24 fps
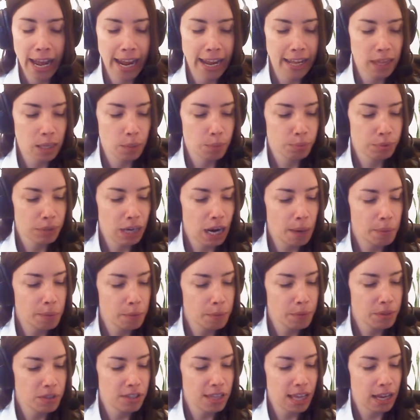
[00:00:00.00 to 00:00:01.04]
And the
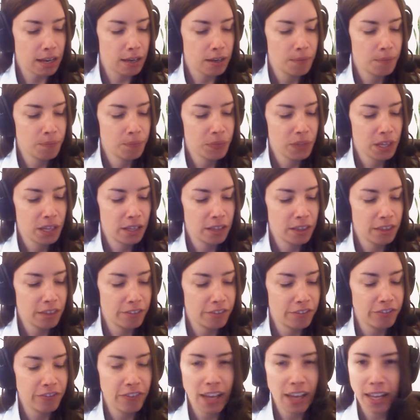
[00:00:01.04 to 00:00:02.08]
problem is that the
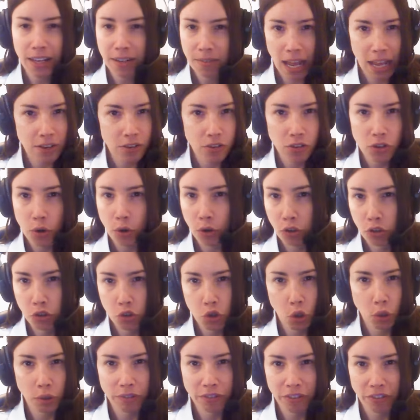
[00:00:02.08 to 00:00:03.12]
Fed has no
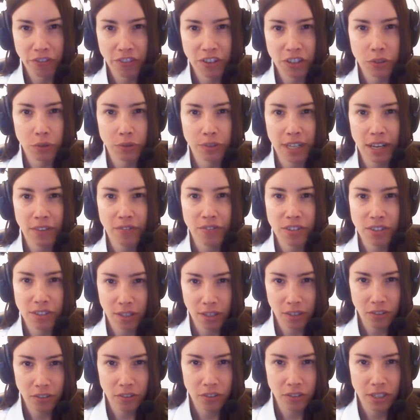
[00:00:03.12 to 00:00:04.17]
control over fiscal
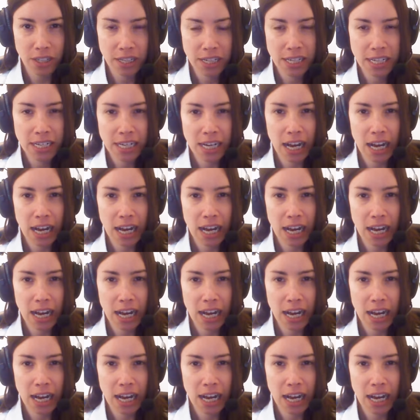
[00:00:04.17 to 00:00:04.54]
deficits.